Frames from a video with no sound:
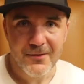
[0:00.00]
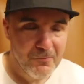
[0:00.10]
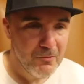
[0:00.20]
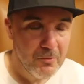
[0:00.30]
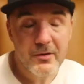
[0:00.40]
Yeah,
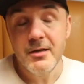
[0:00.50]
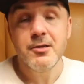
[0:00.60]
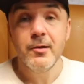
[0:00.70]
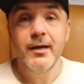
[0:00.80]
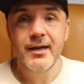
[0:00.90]
well, we're going to
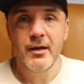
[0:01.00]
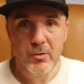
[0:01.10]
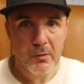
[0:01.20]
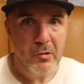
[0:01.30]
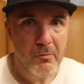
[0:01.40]
do it
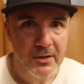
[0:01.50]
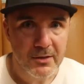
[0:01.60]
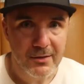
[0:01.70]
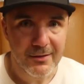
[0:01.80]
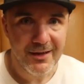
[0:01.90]
again. What, you
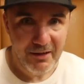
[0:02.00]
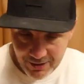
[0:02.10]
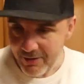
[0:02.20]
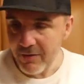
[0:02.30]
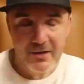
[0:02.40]
promise? Yeah,
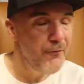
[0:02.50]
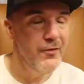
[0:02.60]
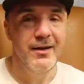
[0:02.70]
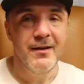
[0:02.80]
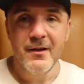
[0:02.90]
no,
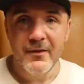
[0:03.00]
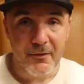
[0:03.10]
definitely.